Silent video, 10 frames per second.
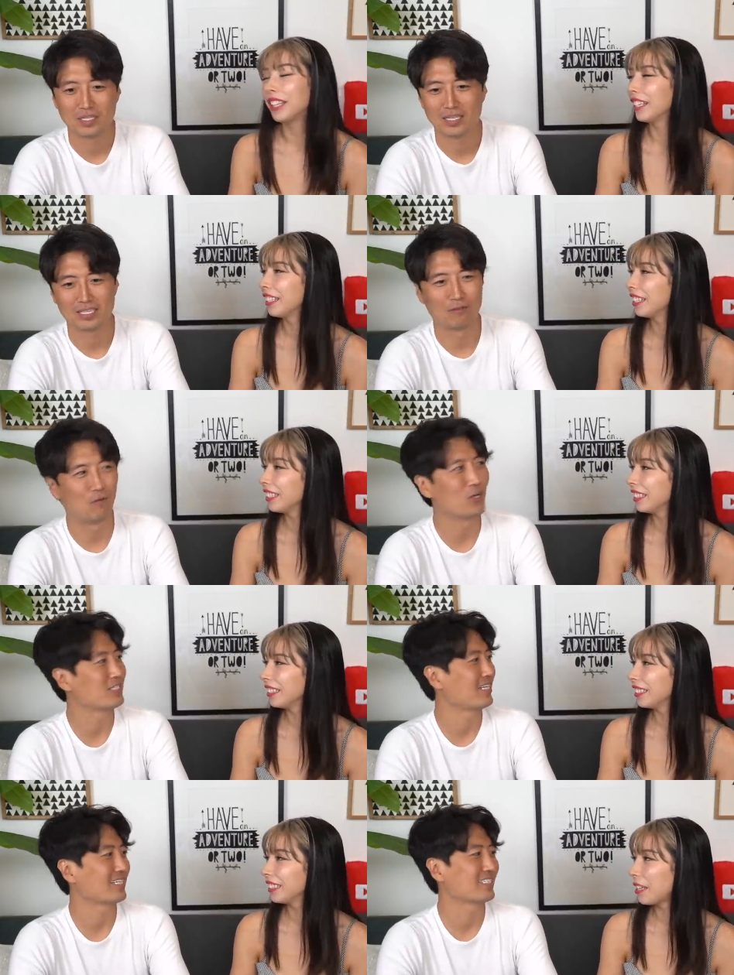Speaker 1: like the
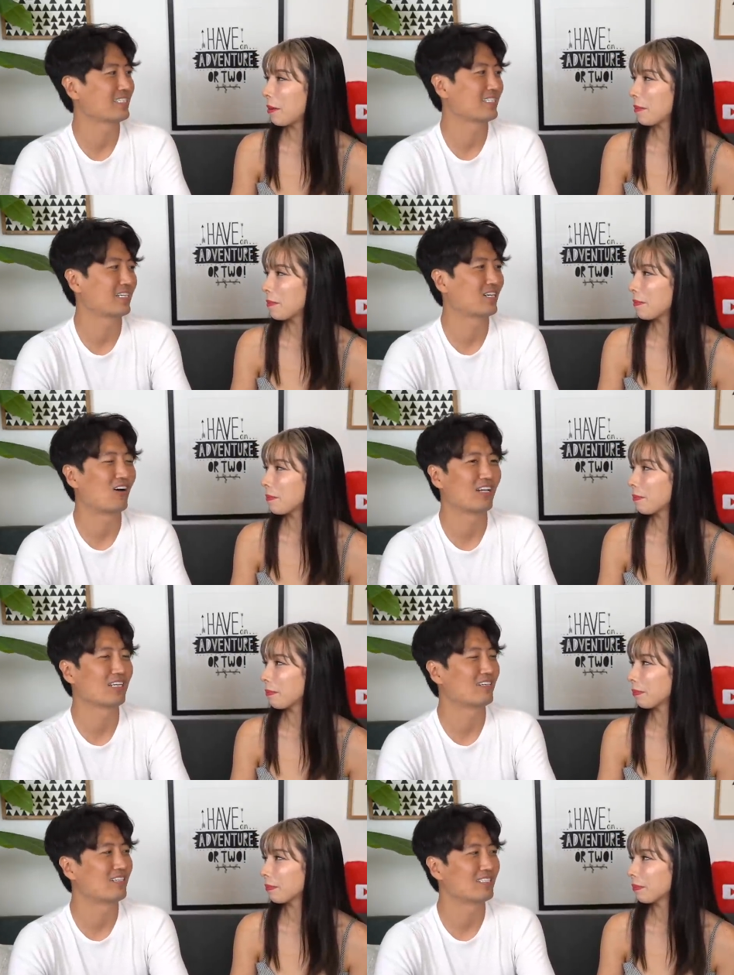voice actors uh,
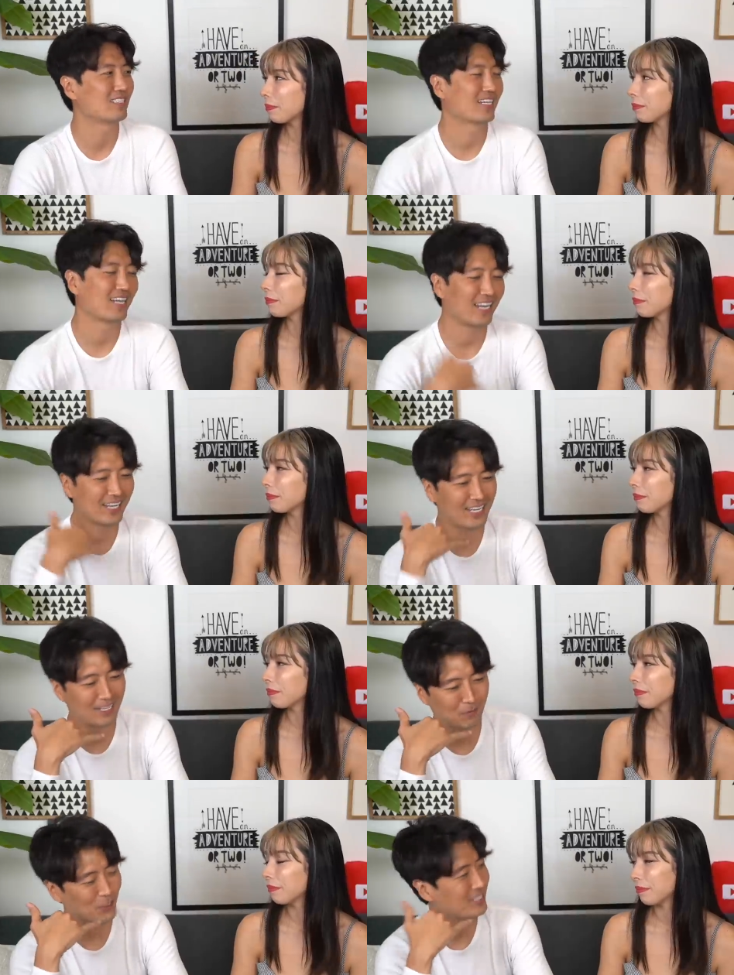calling, calling. It's like, hey,
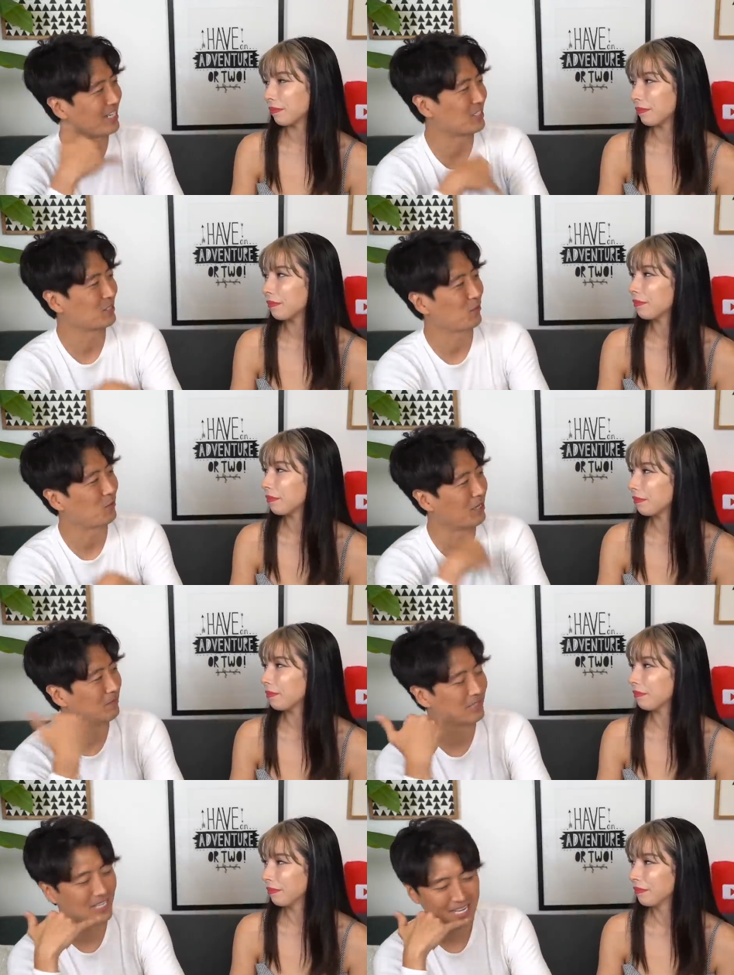uh, voice actors for
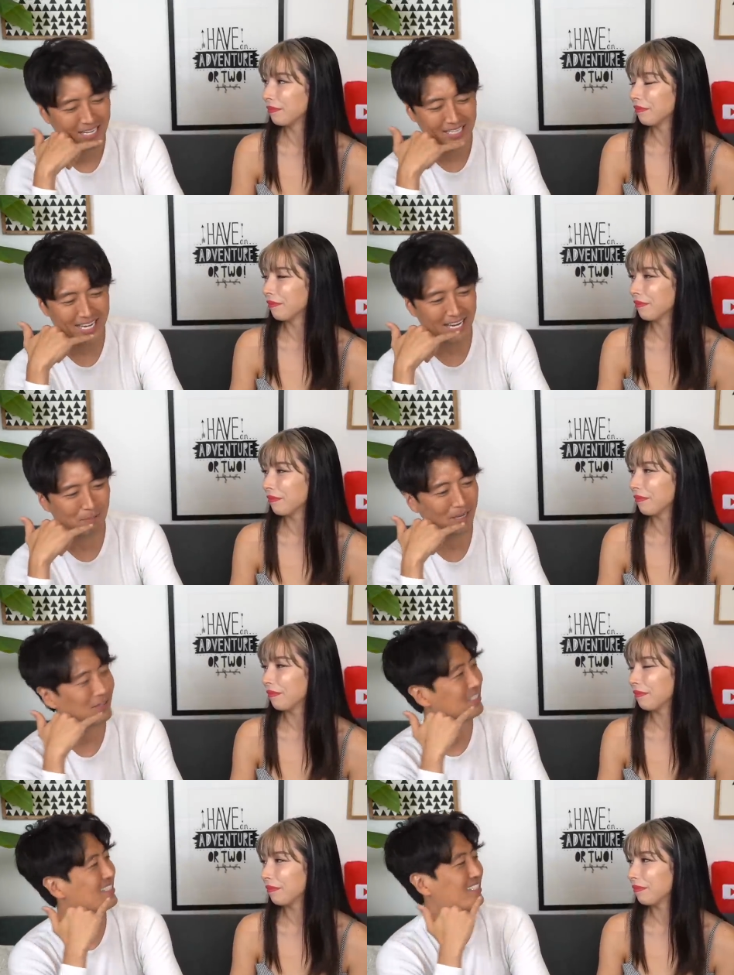Rem. Yeah,
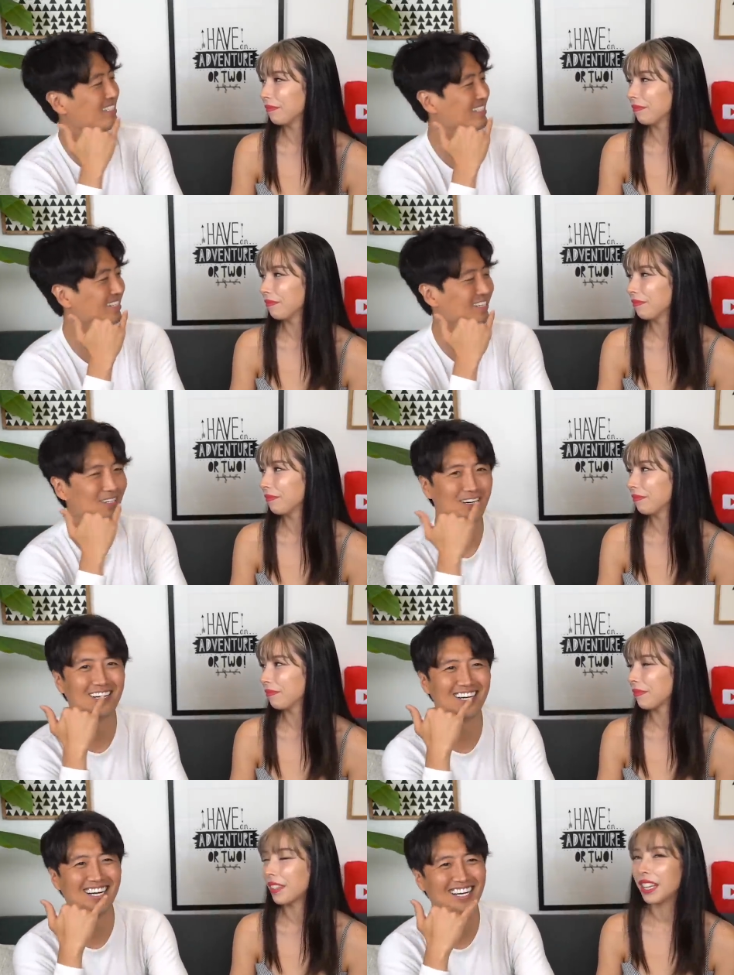about this season though.
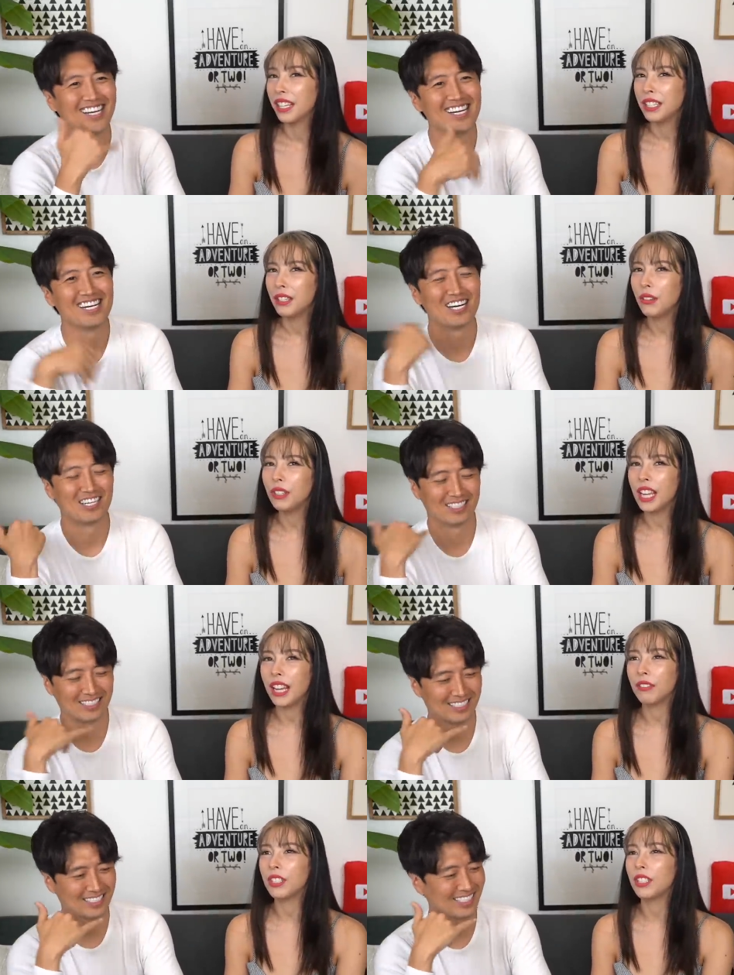
Speaker 2: you only
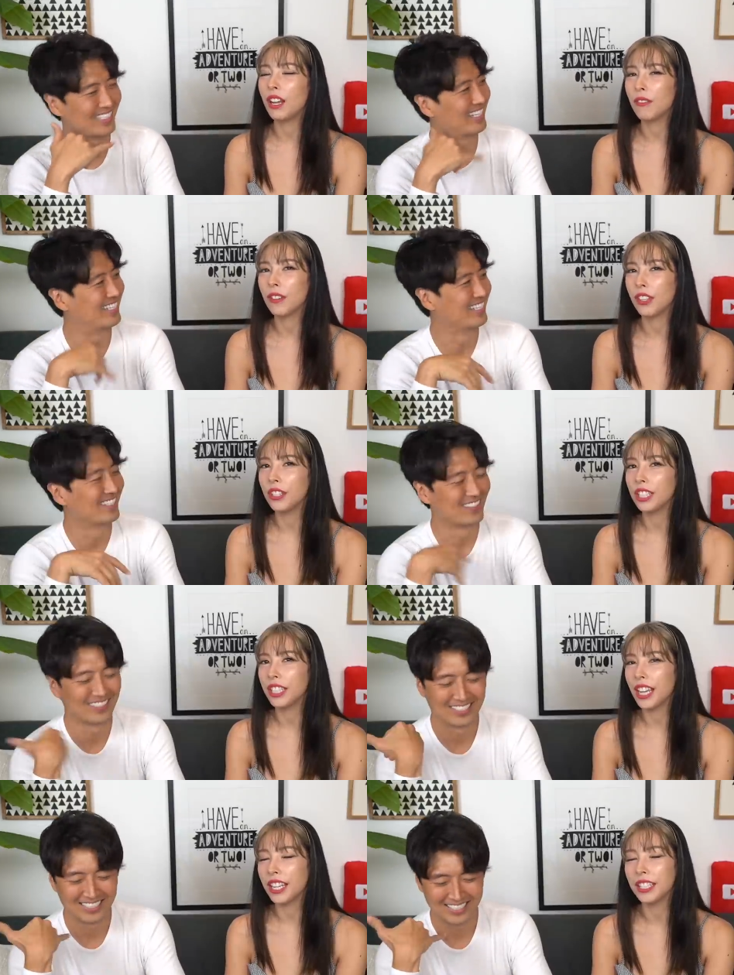have to talk yeah. for thirty
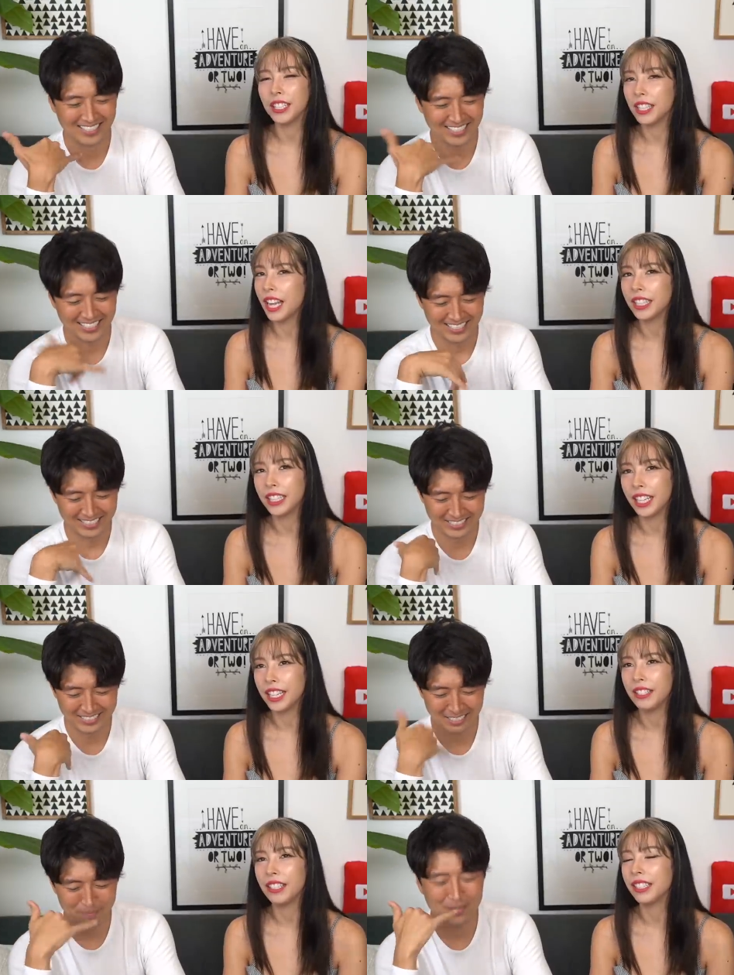seconds and yeah. that's
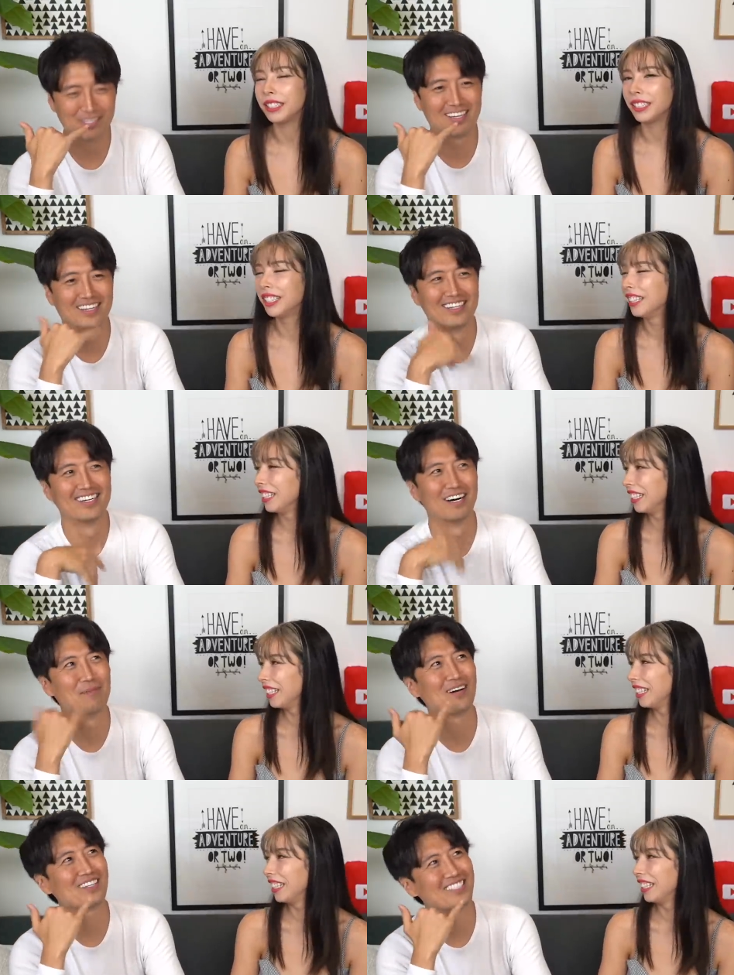it. You
Speaker 1: about. Just-
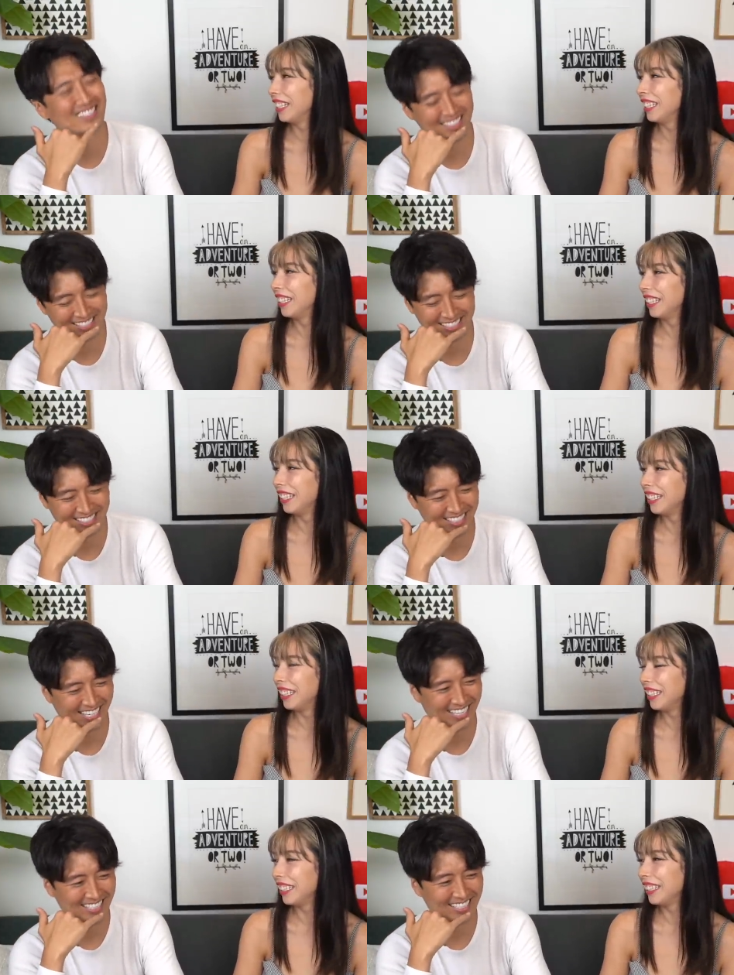about this season.
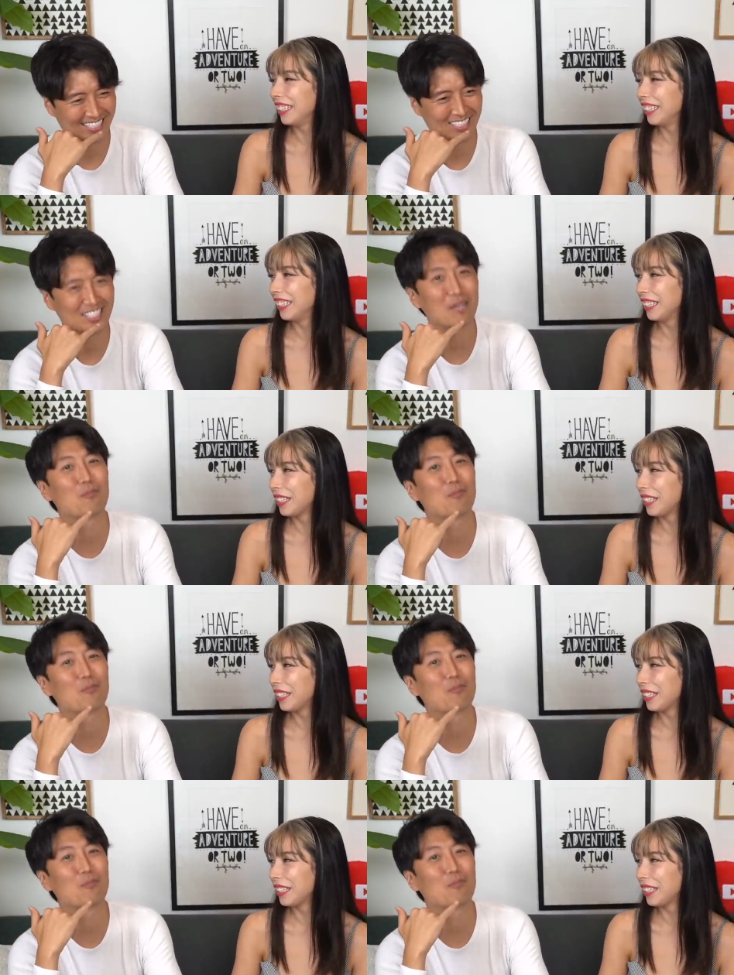Yeah, you, you can take a